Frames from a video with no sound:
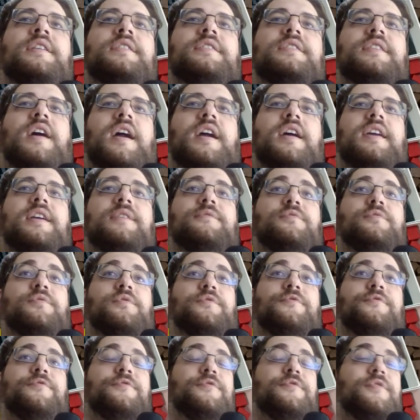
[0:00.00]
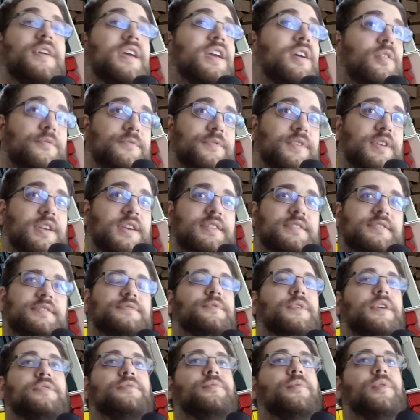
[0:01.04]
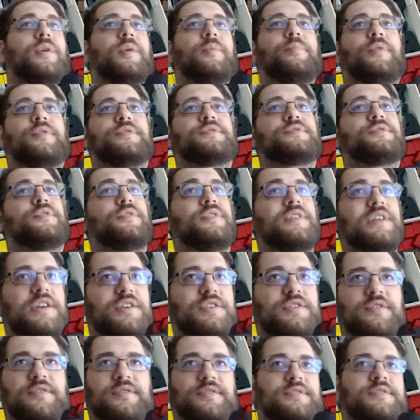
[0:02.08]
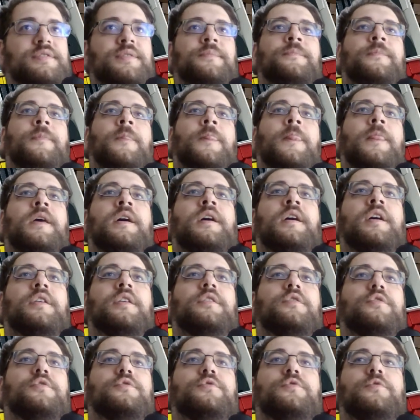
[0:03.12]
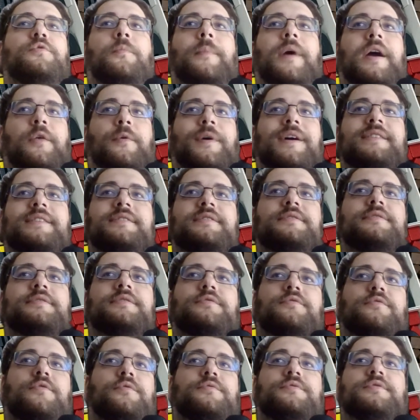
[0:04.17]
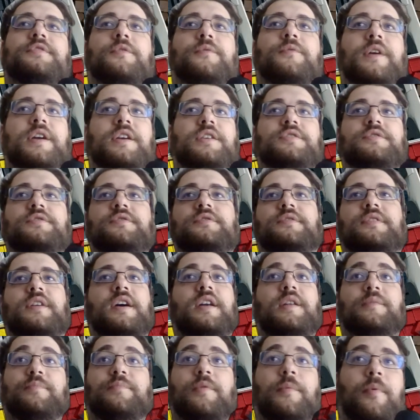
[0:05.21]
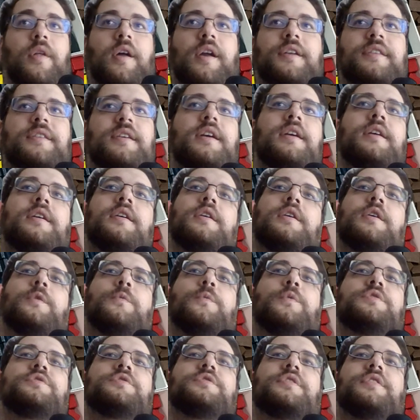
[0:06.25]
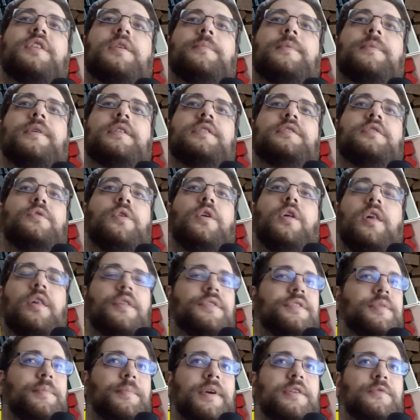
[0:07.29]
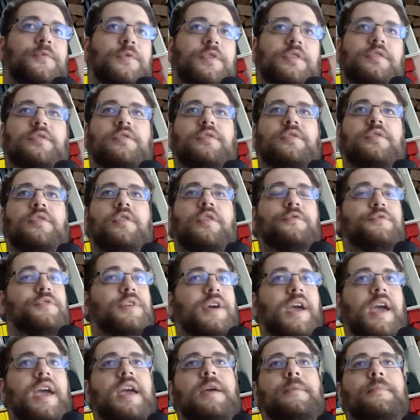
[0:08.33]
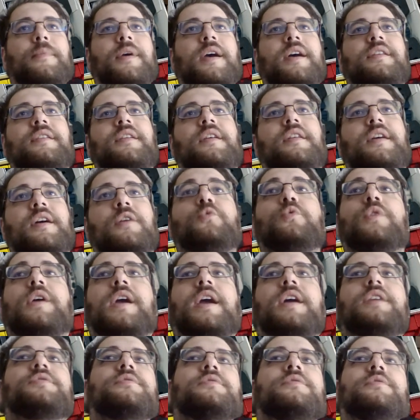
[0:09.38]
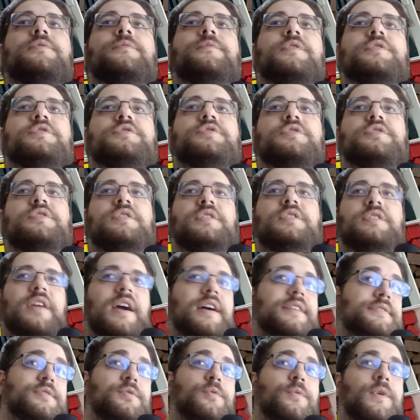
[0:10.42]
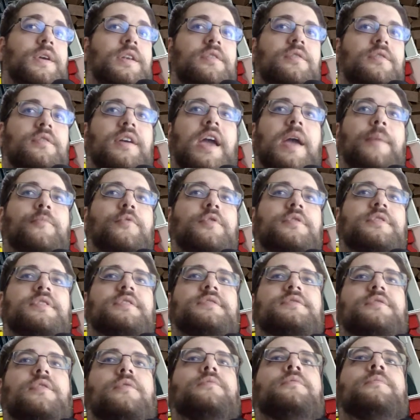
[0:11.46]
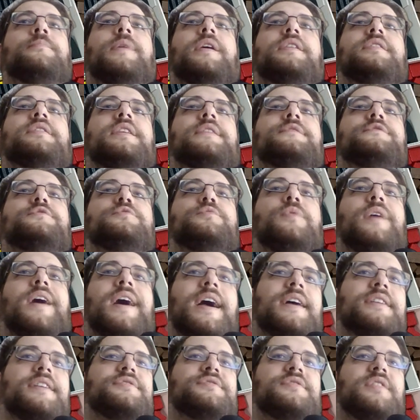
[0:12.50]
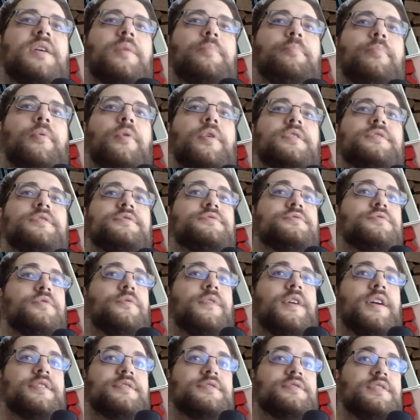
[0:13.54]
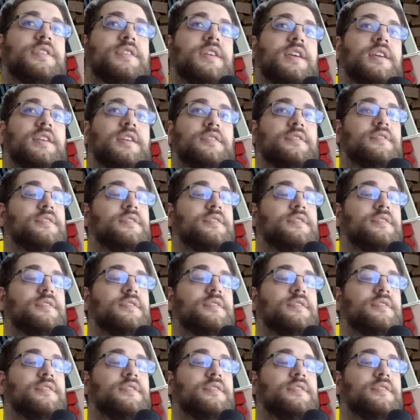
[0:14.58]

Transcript: There are even three of these historical conditions. The two main ones, conservation and popularity, which determine the ultimate winner of the game, and then education, which will win the game at its own, but gives you extra points towards the